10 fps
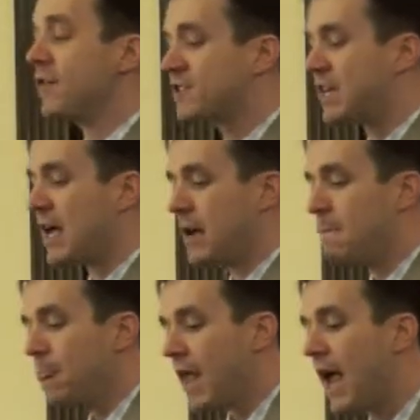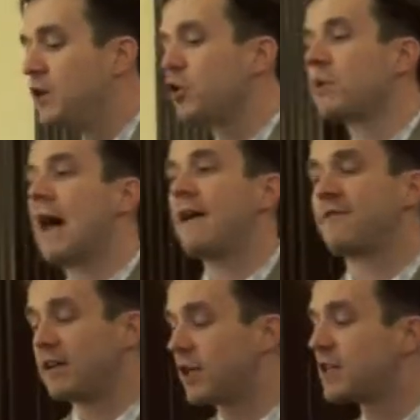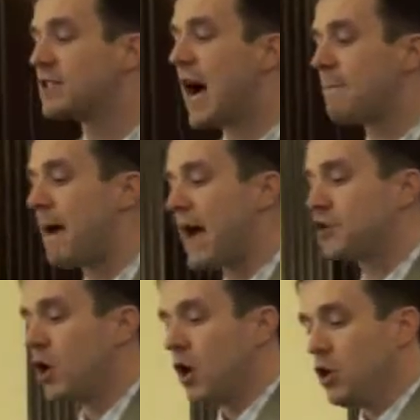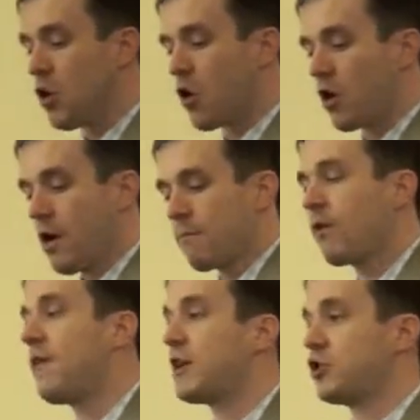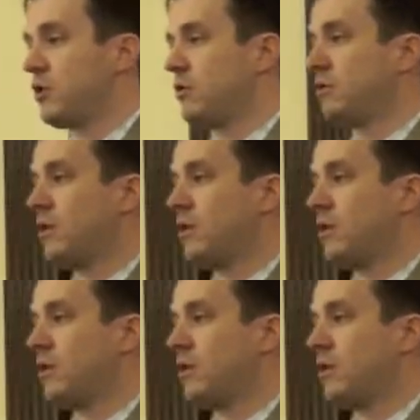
of sin in your life that does not match your profession?